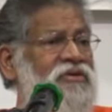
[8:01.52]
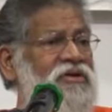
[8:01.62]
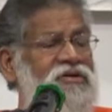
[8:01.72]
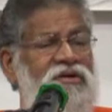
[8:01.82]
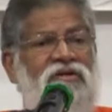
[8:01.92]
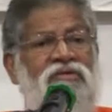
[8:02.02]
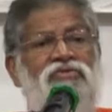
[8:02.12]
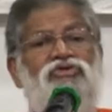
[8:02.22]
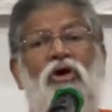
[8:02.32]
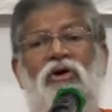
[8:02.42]
retreats.
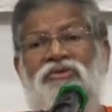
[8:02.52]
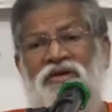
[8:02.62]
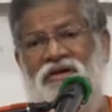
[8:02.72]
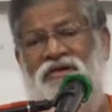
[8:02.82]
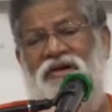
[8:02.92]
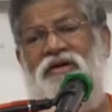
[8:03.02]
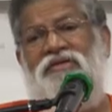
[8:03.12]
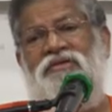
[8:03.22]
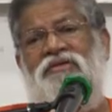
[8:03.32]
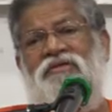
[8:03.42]
Thought retreats.
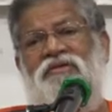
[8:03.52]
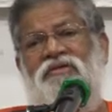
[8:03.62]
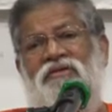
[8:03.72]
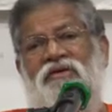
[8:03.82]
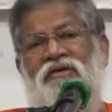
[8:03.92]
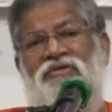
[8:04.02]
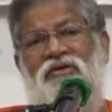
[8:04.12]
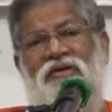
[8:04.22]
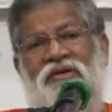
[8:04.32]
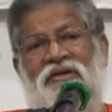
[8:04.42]
So
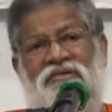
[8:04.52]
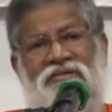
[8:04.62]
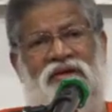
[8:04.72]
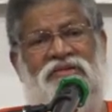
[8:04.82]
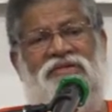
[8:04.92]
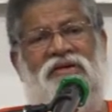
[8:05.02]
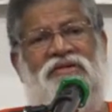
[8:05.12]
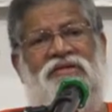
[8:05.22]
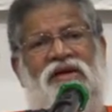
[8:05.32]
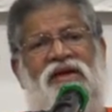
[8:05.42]
it is just a
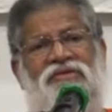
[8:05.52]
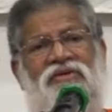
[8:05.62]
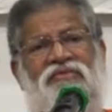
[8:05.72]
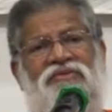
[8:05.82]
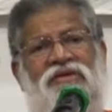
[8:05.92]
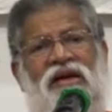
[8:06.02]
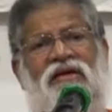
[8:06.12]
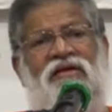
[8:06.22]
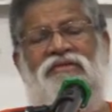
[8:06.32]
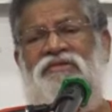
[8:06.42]
state of
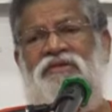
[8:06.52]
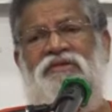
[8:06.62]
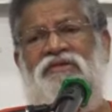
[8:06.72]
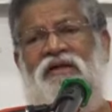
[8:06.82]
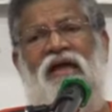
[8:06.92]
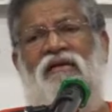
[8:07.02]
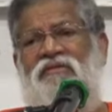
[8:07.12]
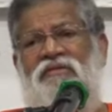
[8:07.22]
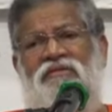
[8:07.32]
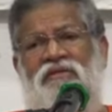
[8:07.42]
stillness and
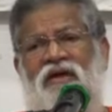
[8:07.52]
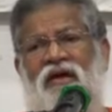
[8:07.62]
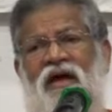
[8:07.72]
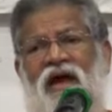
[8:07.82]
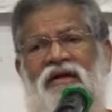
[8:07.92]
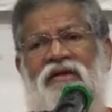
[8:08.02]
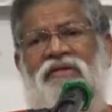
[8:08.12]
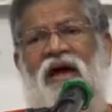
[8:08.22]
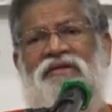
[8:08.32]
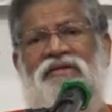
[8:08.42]
silence. And in
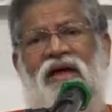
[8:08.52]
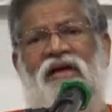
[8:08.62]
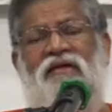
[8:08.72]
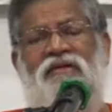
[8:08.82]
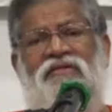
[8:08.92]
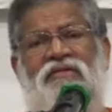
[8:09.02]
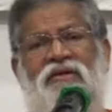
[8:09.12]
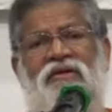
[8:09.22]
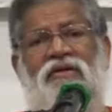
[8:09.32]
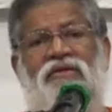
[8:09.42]
that silence
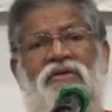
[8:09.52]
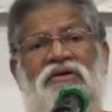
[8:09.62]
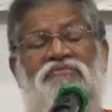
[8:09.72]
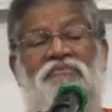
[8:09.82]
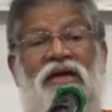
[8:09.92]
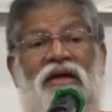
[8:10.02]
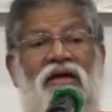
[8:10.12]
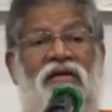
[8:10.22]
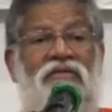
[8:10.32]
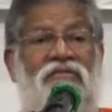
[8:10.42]
you
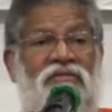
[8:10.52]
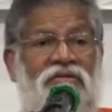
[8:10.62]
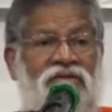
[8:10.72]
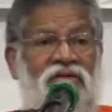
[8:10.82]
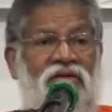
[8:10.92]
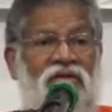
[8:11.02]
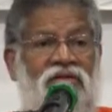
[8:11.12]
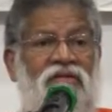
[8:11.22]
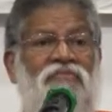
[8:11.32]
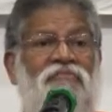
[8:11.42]
experience
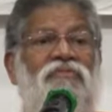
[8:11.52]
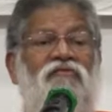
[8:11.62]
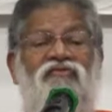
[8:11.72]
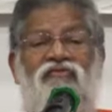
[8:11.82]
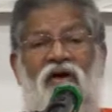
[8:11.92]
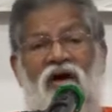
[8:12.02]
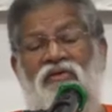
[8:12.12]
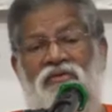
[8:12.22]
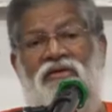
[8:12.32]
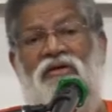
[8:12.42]
the
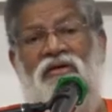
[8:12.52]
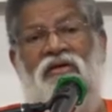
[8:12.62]
profound